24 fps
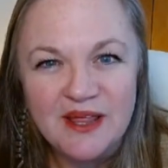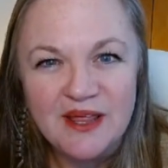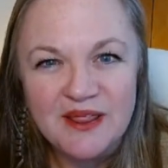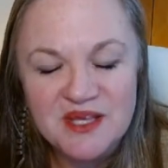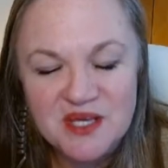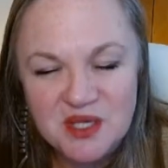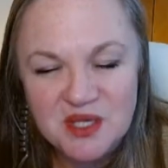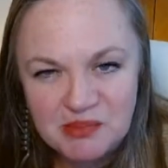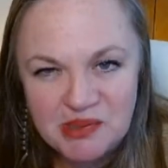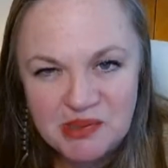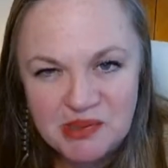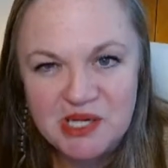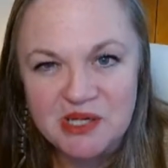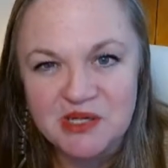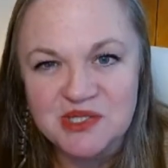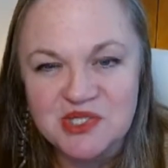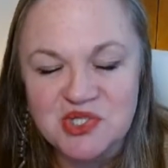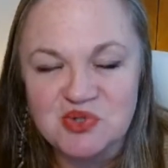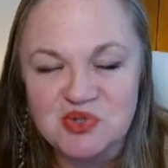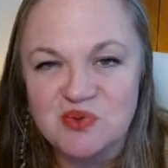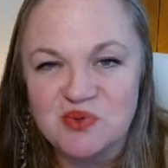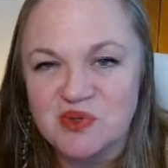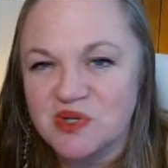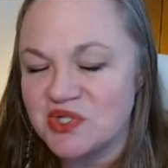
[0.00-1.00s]
the compare and
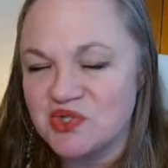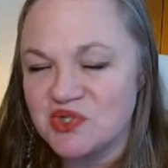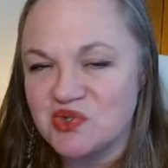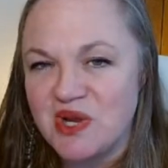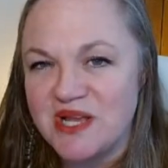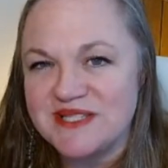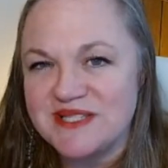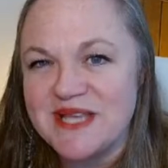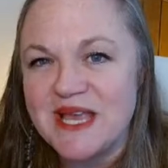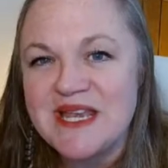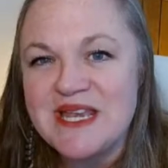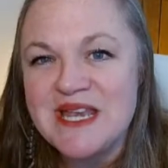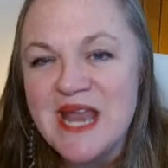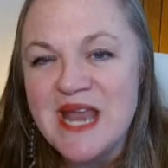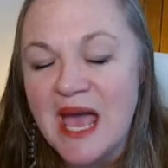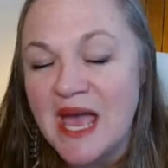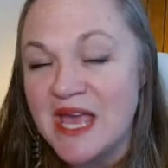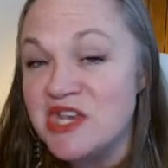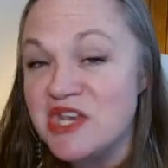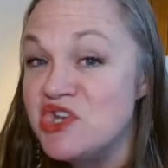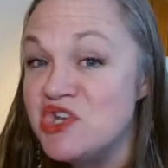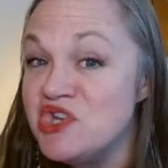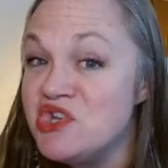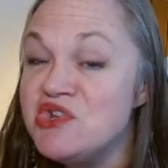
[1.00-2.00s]
contrast.
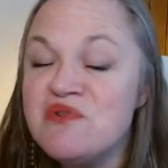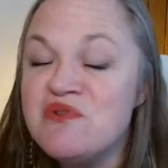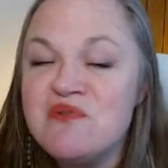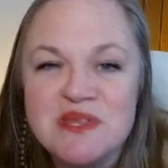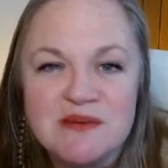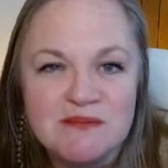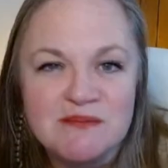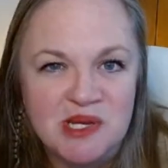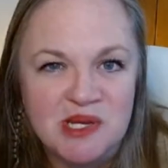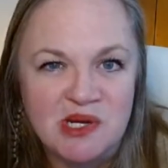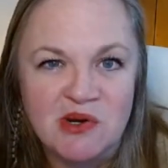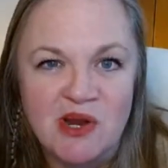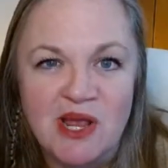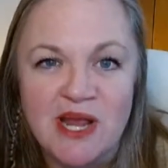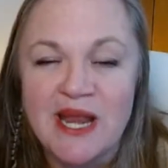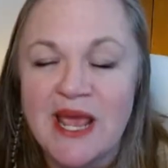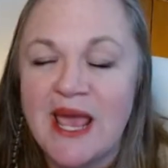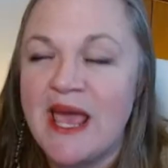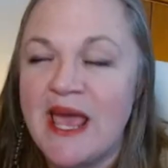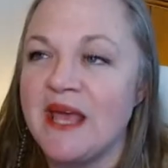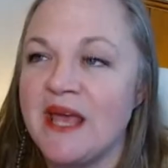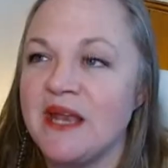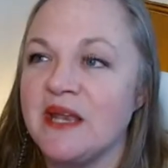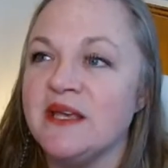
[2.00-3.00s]
I knew that MARAD
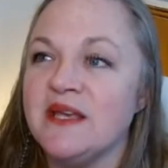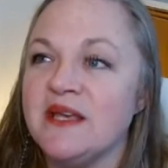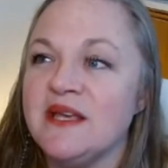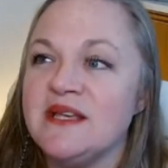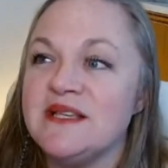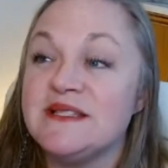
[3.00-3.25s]
had